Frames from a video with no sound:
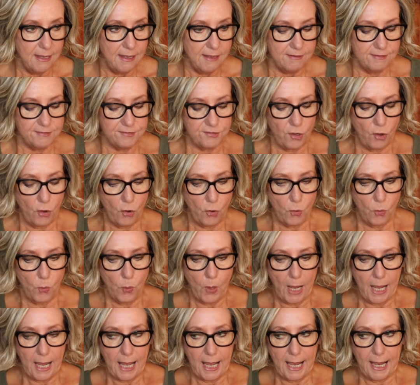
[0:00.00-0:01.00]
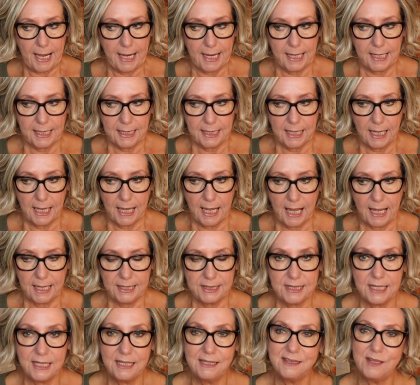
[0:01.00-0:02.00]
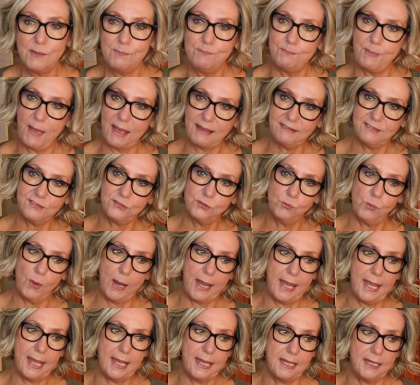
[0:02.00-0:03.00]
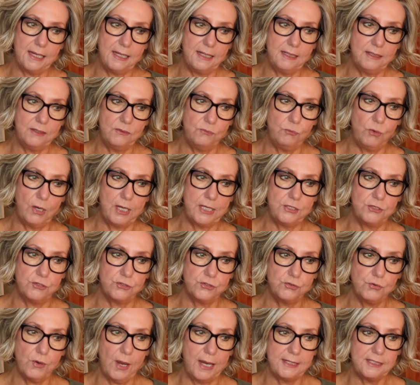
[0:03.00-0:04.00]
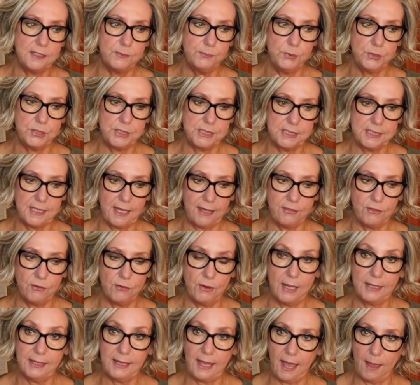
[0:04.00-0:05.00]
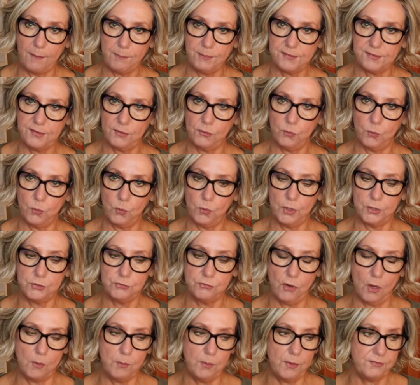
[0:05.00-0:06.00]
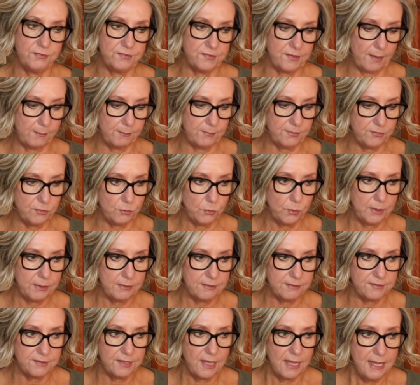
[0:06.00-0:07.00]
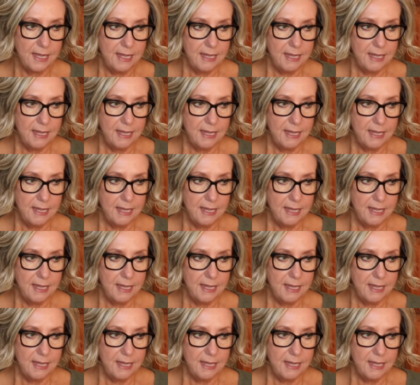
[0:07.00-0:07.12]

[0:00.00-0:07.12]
So I I think the best way when you're trying to put together a capsule wardrobe of some sorts